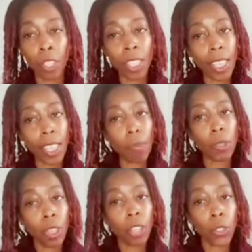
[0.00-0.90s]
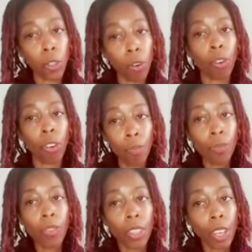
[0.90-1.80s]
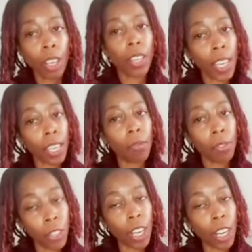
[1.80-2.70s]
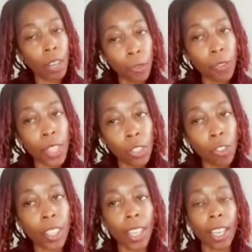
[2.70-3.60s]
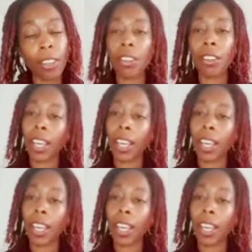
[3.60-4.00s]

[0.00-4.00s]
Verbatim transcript: So it taps on our door. Okay, well, you're going through this right now.